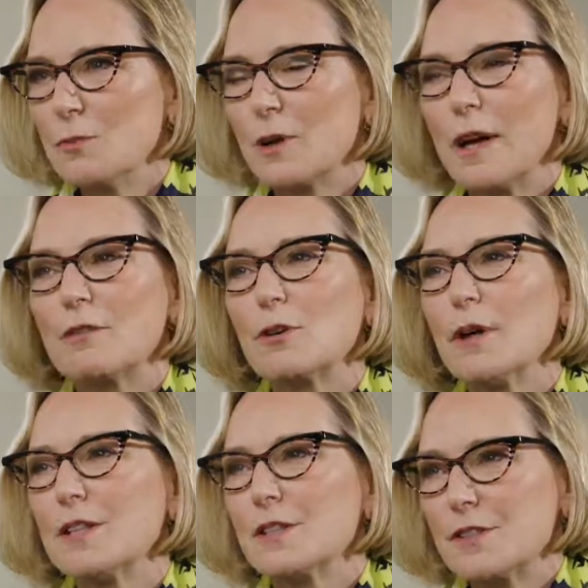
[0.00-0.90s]
so I have
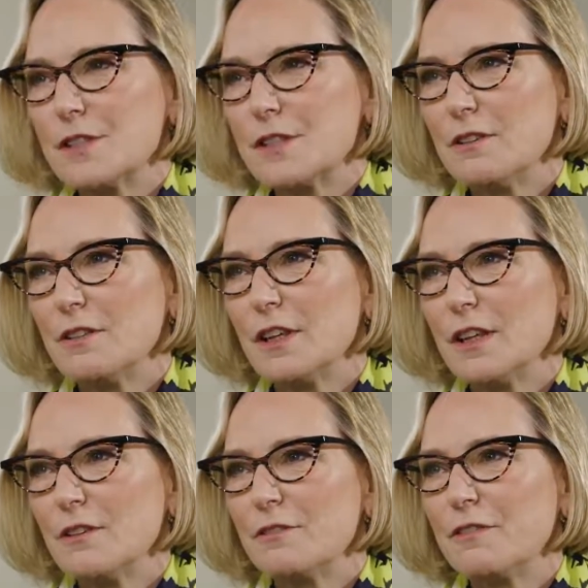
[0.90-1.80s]
great
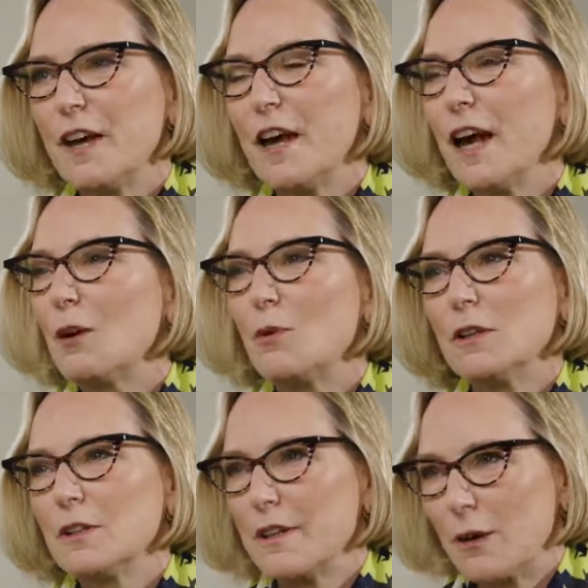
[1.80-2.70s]
sensitivity of how
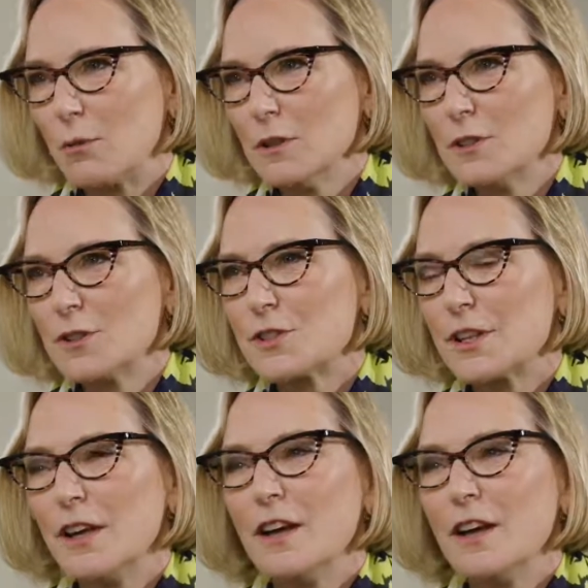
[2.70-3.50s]
all of that works.